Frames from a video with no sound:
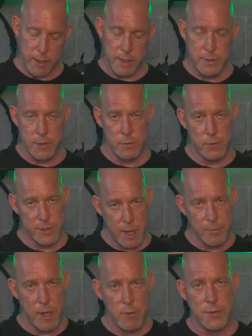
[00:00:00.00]
And
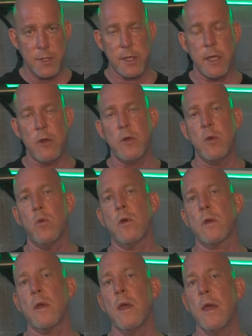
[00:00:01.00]
same thing with security
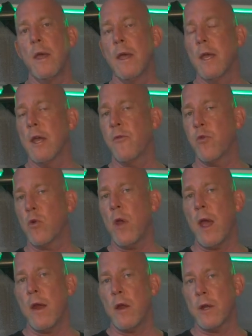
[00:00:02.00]
work. If we're
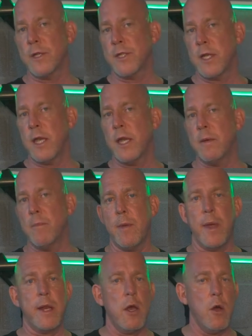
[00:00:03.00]
out on a scene,
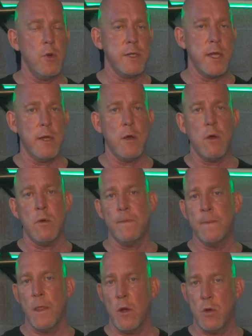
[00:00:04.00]
maybe at a hotel
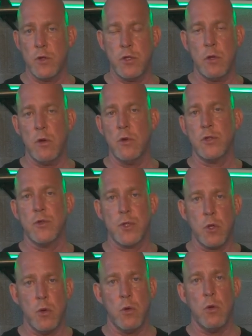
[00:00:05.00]
or church or
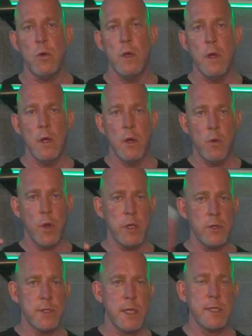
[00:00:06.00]
school, we
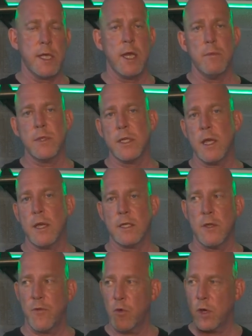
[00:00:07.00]
use these chem
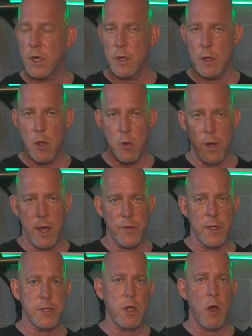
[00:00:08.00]
sticks. If we're going to go down
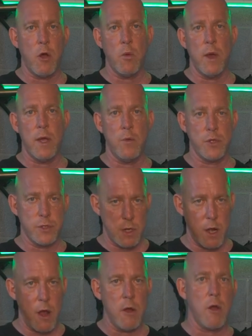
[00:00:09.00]
this hallway, which is a
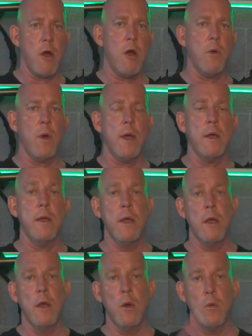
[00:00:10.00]
long hallway,
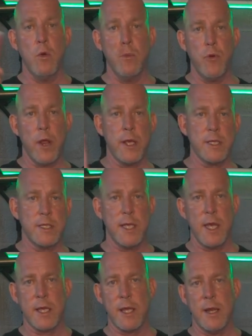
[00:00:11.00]
we'll break a
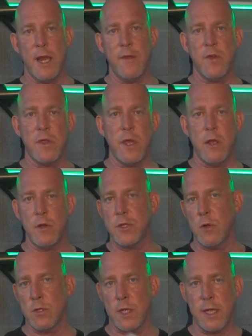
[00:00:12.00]
stick and leave it there
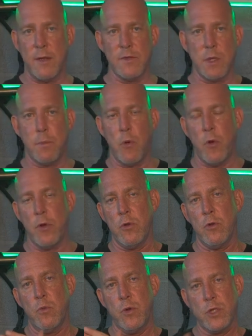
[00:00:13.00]
so it gives a
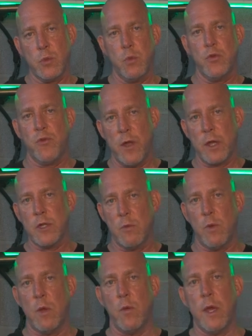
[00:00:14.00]
pointer which direction
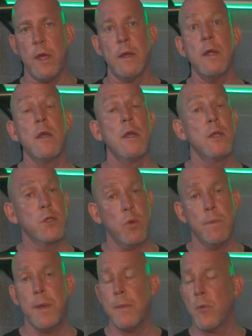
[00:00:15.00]
we went. So
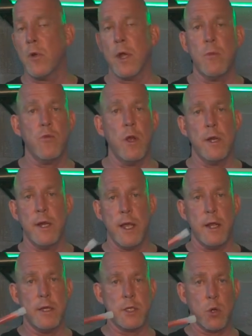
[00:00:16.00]
when people come running
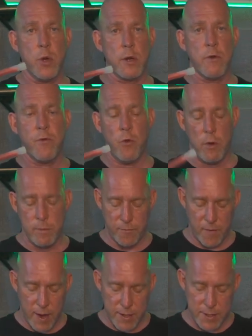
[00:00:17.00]
in, it's quicker for them to
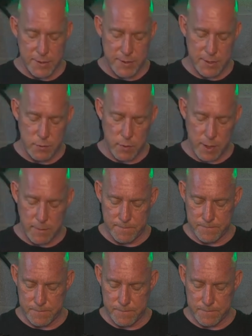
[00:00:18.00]
find us this way.